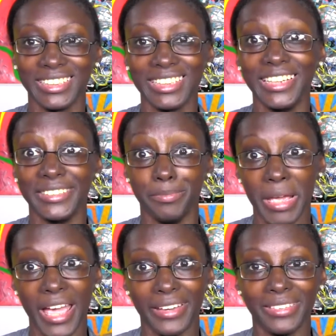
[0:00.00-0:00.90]
Like, it's
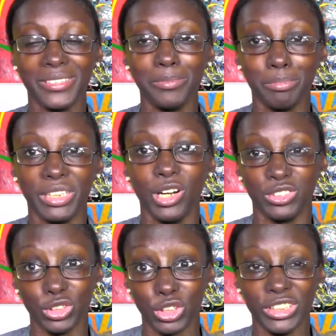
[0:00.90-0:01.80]
bad, but
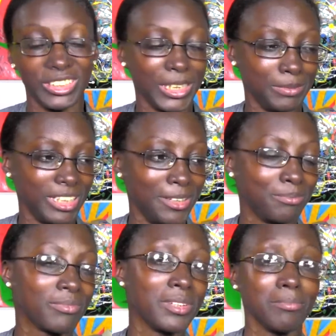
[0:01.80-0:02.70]
also good at the same
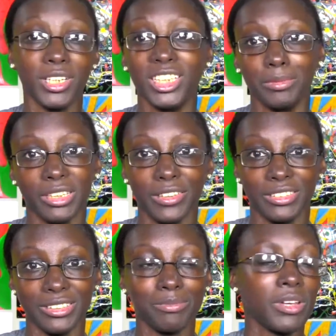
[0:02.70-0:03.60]
time. My husband
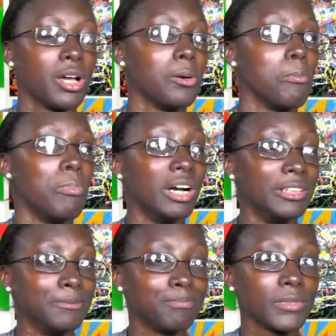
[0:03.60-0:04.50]
loves it.
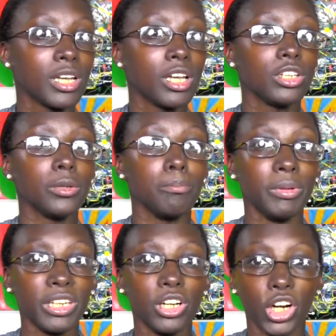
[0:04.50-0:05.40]
But
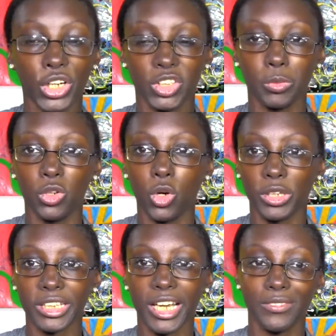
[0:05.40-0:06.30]
being an artist,
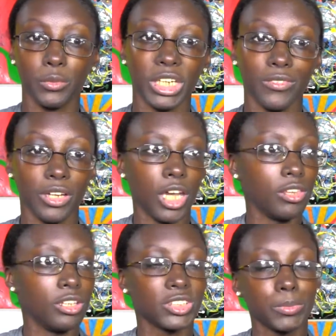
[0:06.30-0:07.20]
we have an
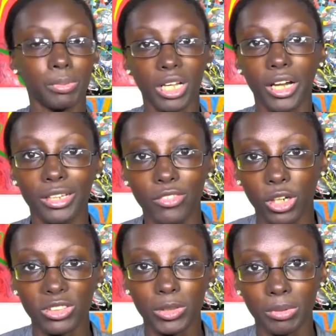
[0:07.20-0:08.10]
endless supply of
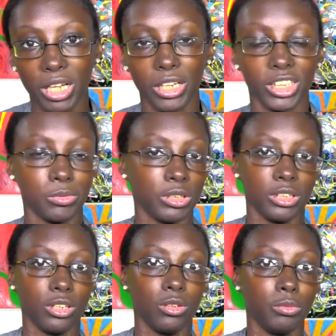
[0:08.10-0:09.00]
art supplies.
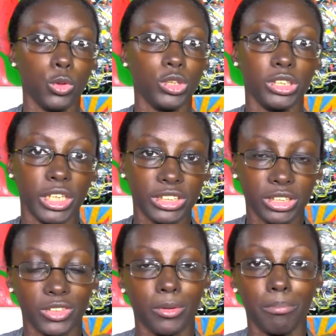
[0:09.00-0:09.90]
We always get
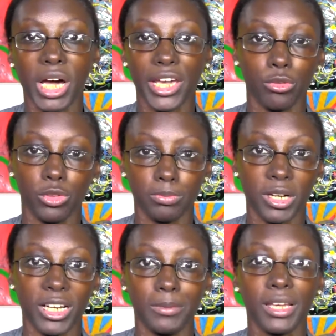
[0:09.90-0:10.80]
stuff and buy new
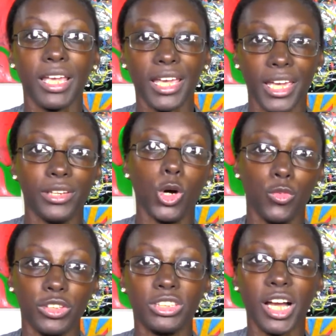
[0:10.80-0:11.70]
supplies, and
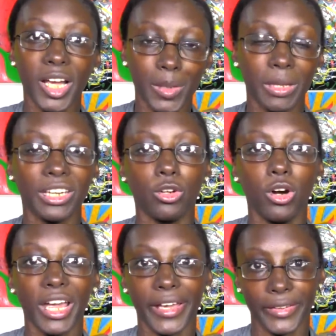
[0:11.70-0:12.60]
over time that can
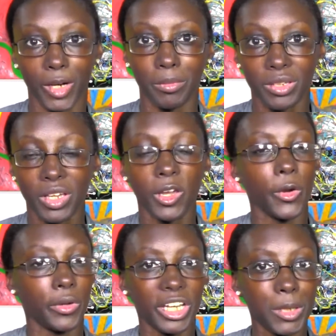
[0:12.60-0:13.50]
all add up.
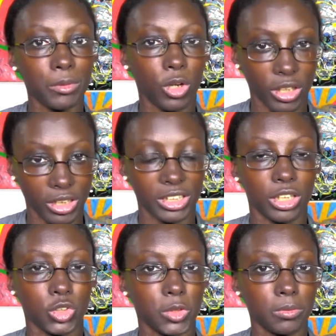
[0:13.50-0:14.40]
We gotta keep it organized
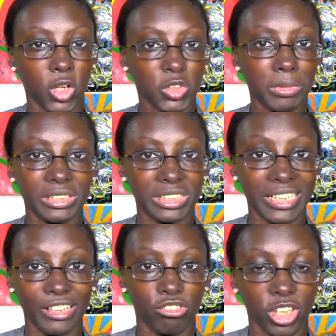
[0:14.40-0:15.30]
because art supplies is
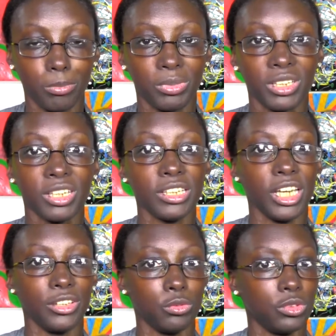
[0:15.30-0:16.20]
not cheap,
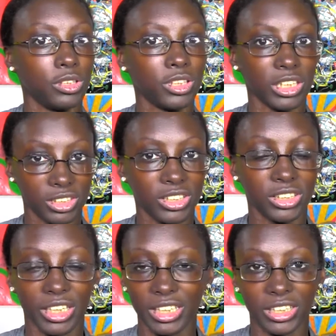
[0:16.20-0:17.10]
and
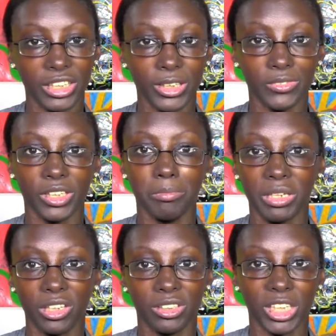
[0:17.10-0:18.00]
taking care of it
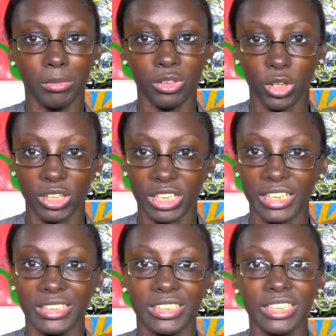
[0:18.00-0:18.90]
and keeping it
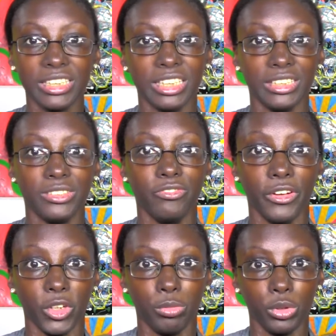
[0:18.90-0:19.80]
organized is
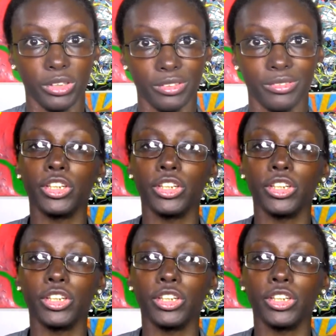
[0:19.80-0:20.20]
very important.